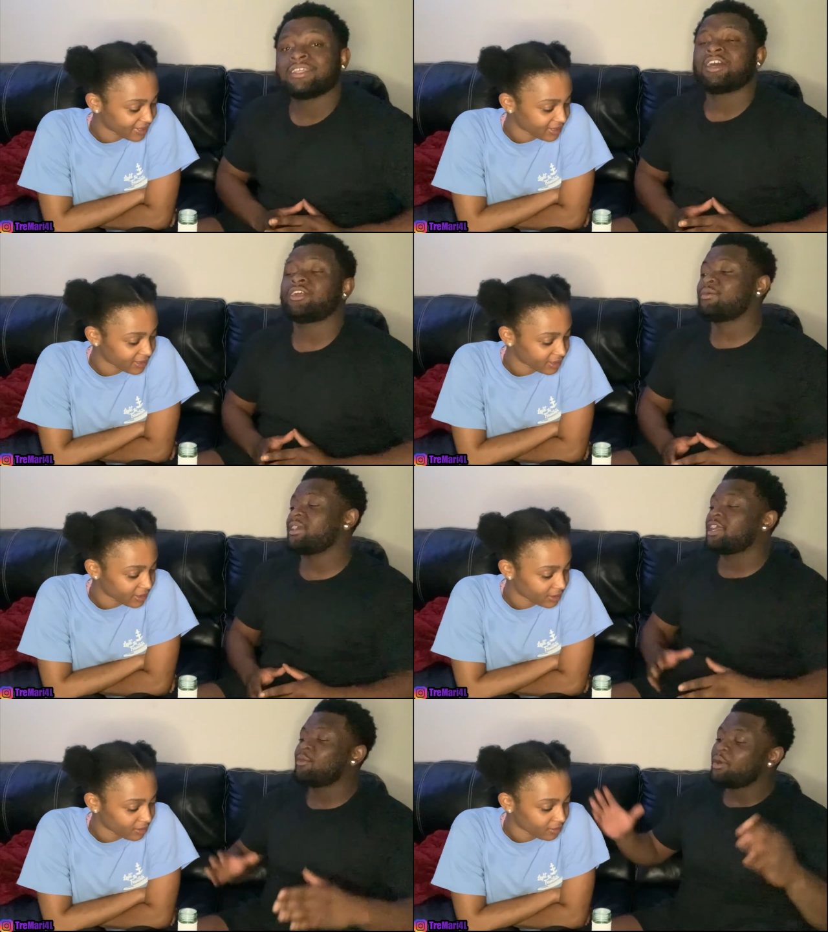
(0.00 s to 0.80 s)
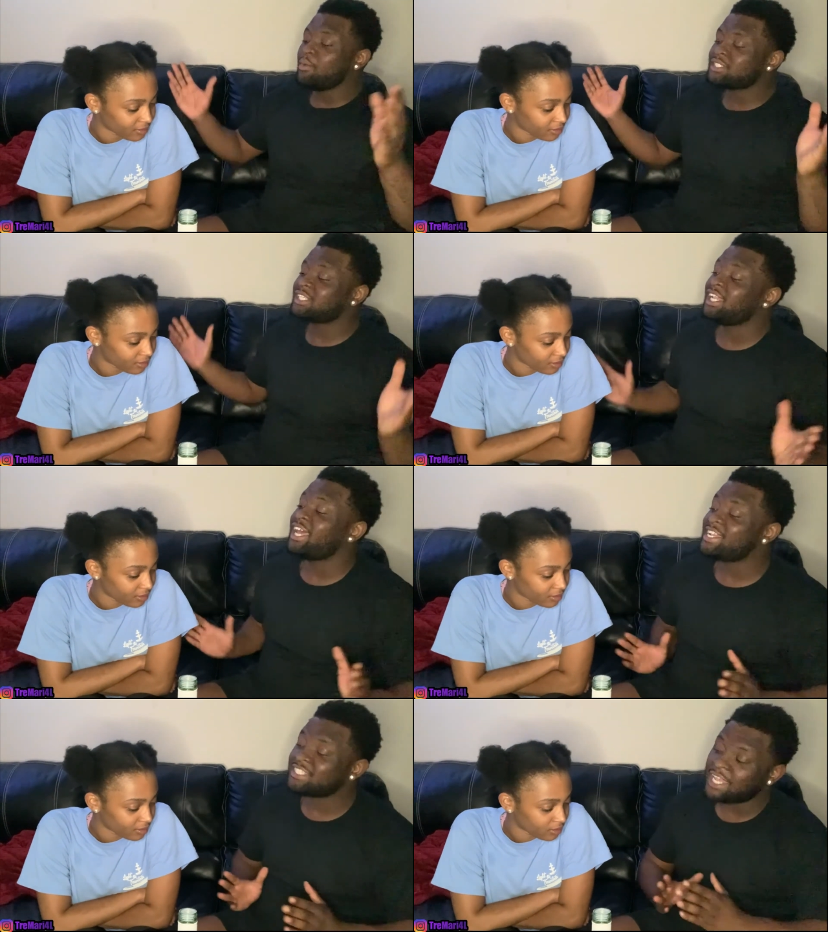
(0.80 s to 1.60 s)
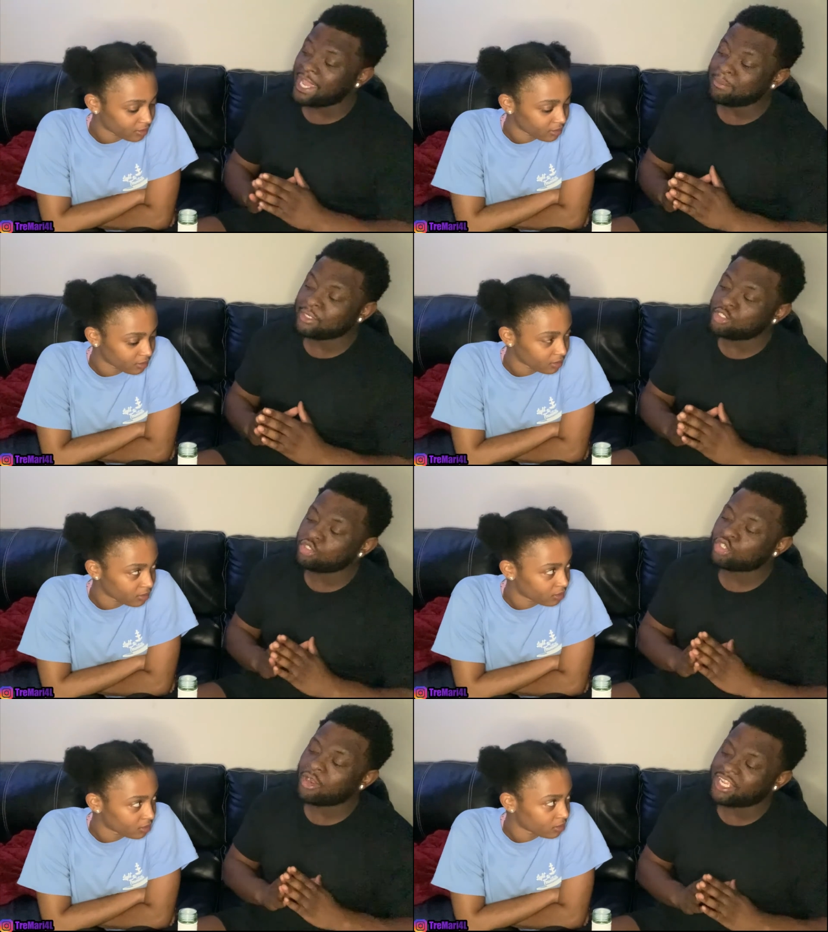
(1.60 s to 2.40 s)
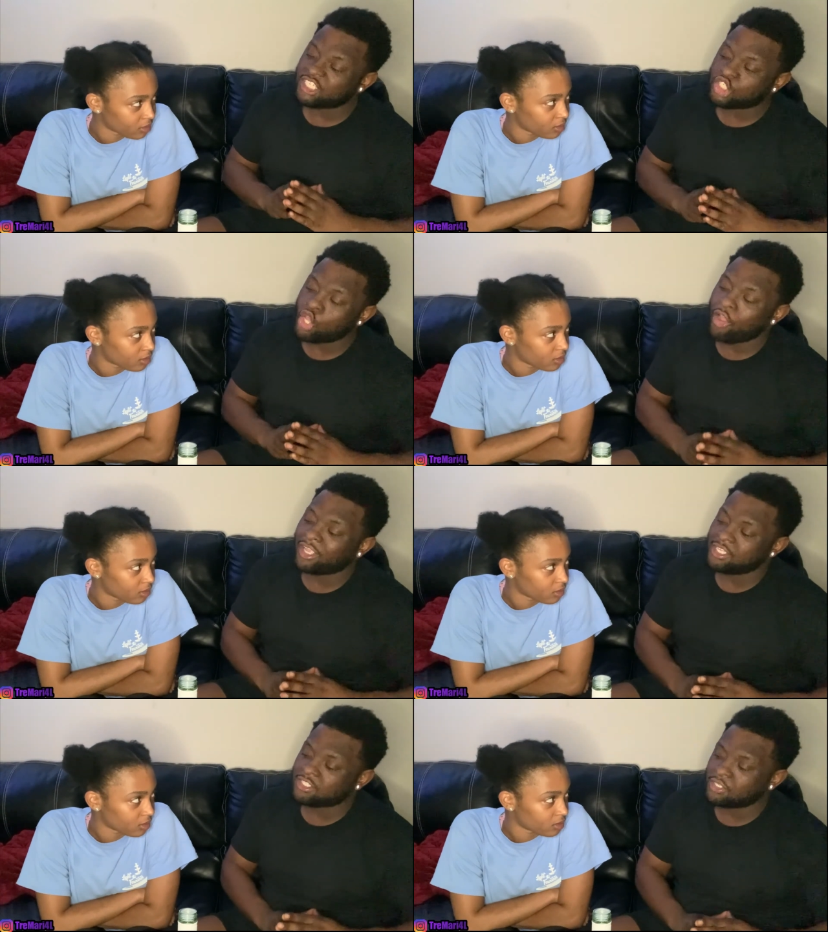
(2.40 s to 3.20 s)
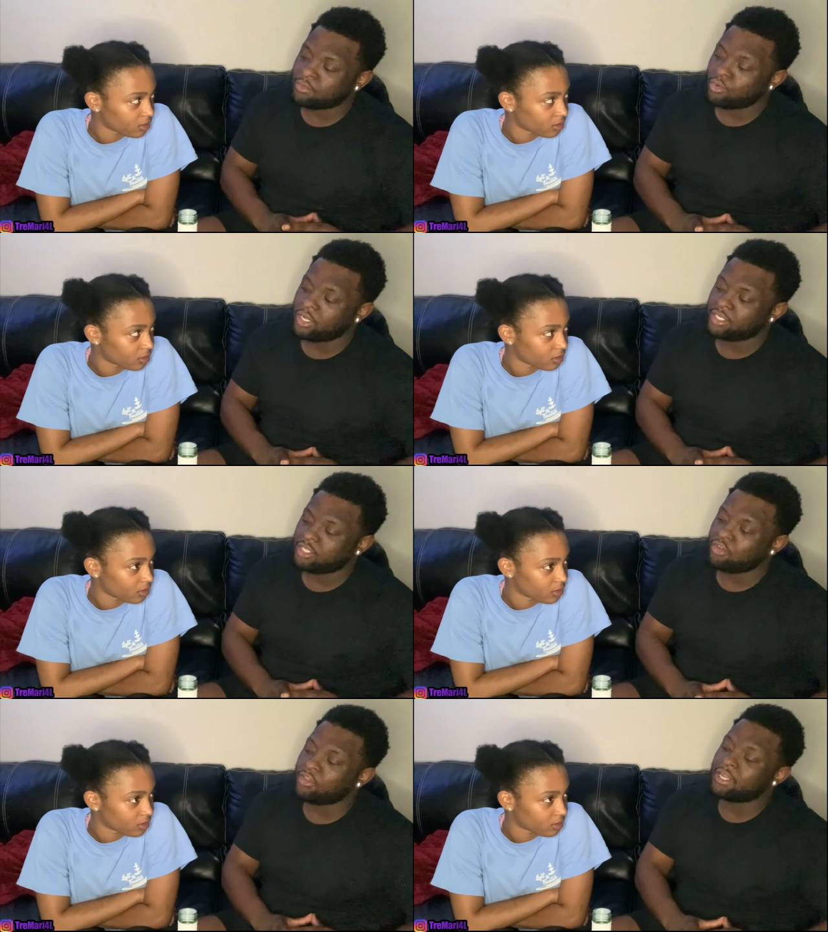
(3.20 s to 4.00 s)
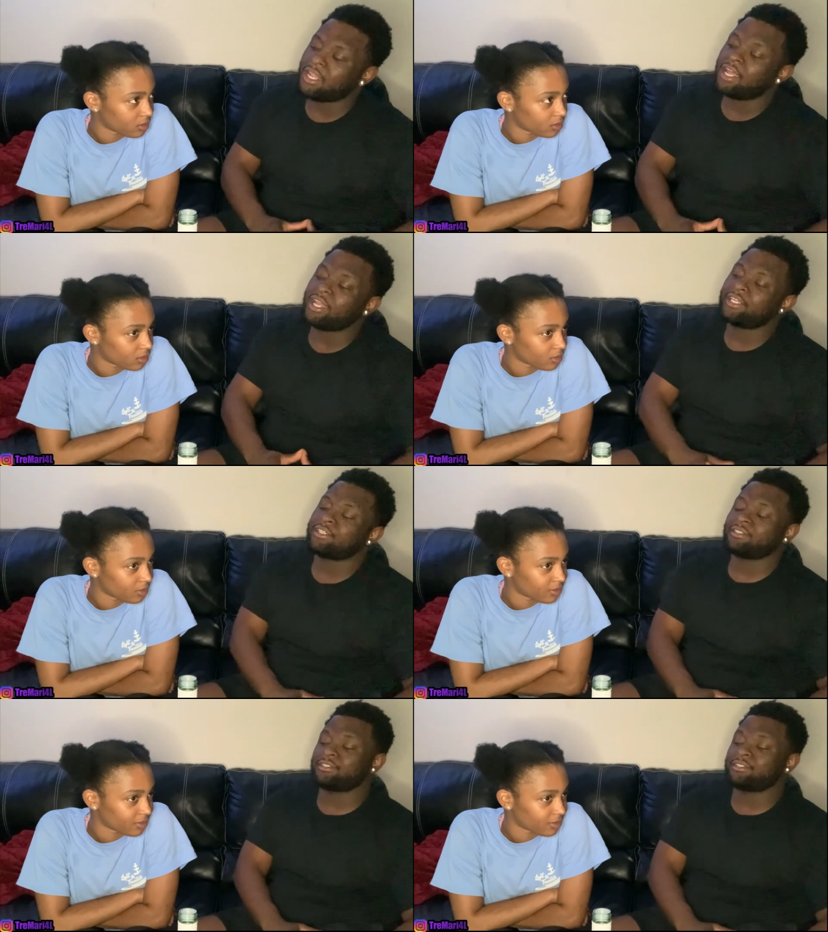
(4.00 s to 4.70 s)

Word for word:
Speaker 1: Oh wait. When was the last time that you tried stalking someone online?